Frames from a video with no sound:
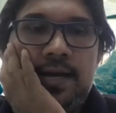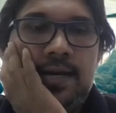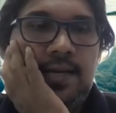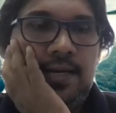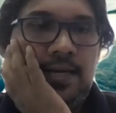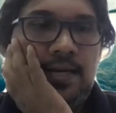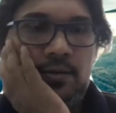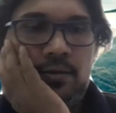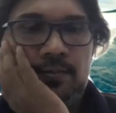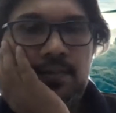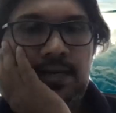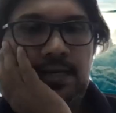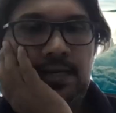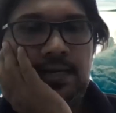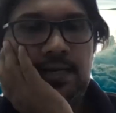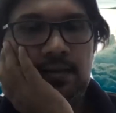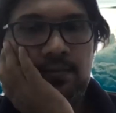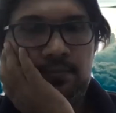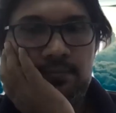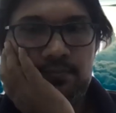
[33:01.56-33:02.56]
idea you might
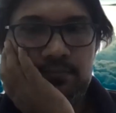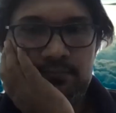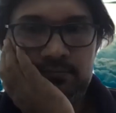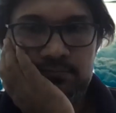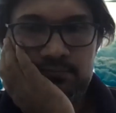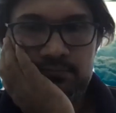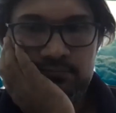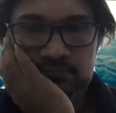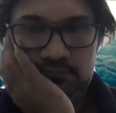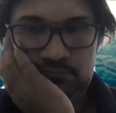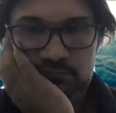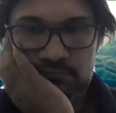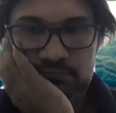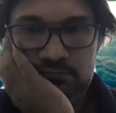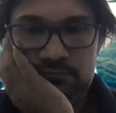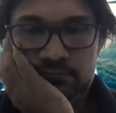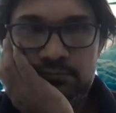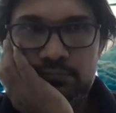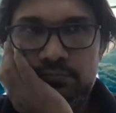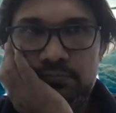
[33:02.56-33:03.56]
get a
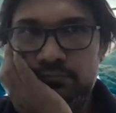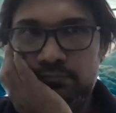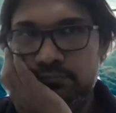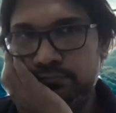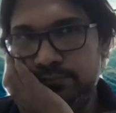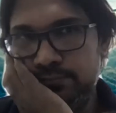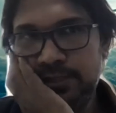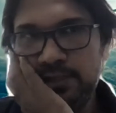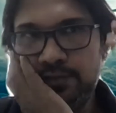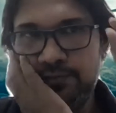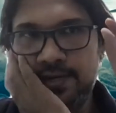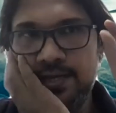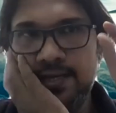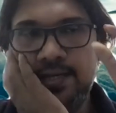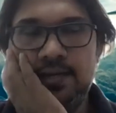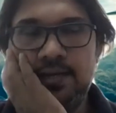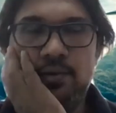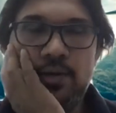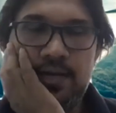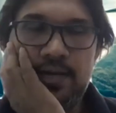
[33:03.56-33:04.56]
bit of
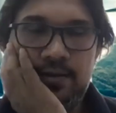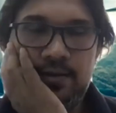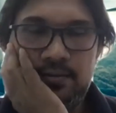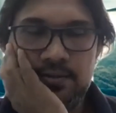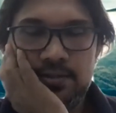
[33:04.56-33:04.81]
idea okay